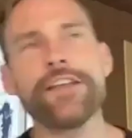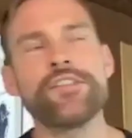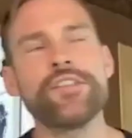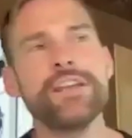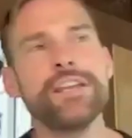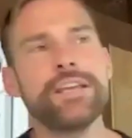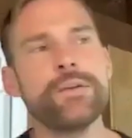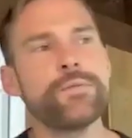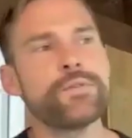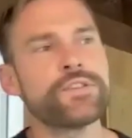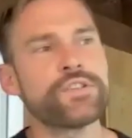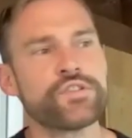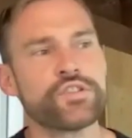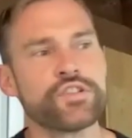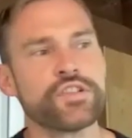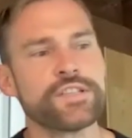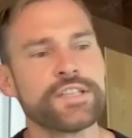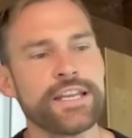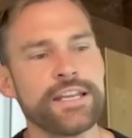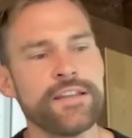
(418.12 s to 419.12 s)
I think it was
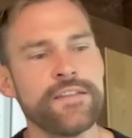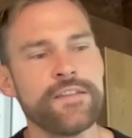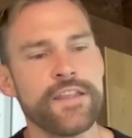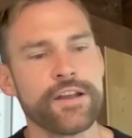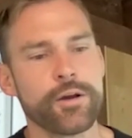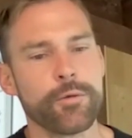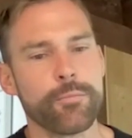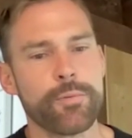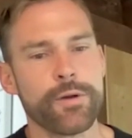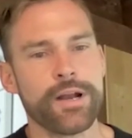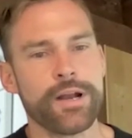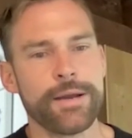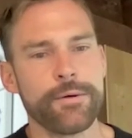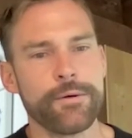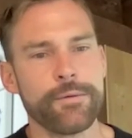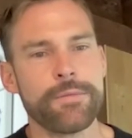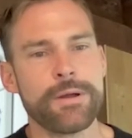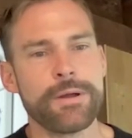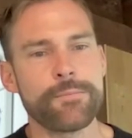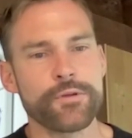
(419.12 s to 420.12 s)
just in there, but I
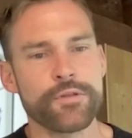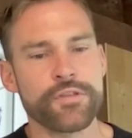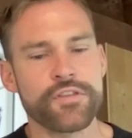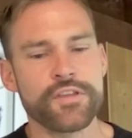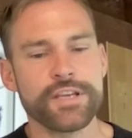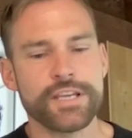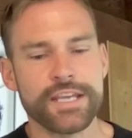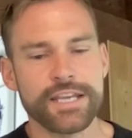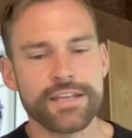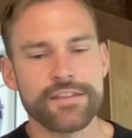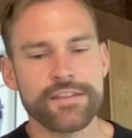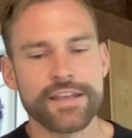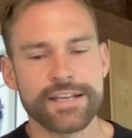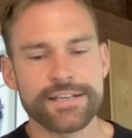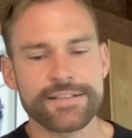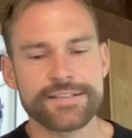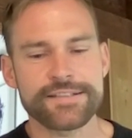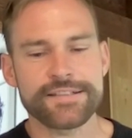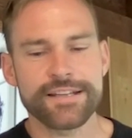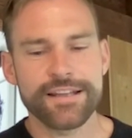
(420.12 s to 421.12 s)
remember thinking
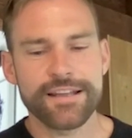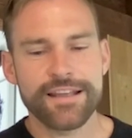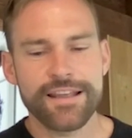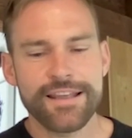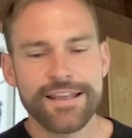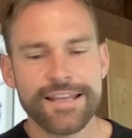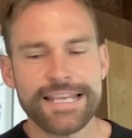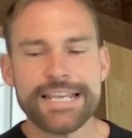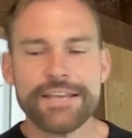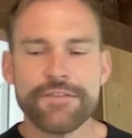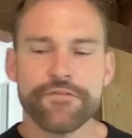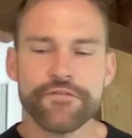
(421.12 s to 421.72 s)
that he